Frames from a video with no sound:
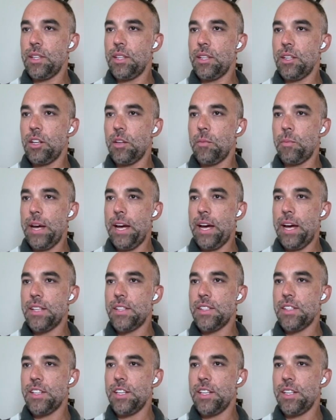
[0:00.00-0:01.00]
look
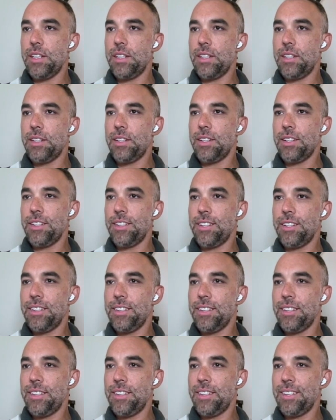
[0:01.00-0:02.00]
past it,
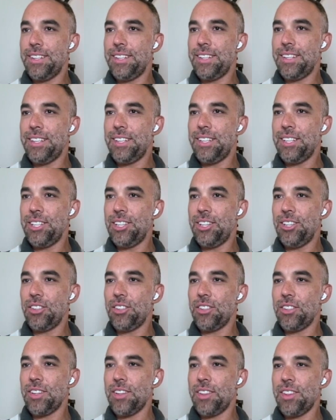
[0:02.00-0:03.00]

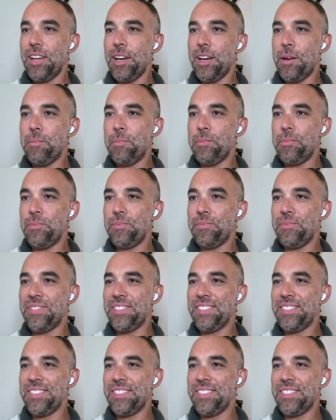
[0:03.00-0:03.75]
look at the thumb,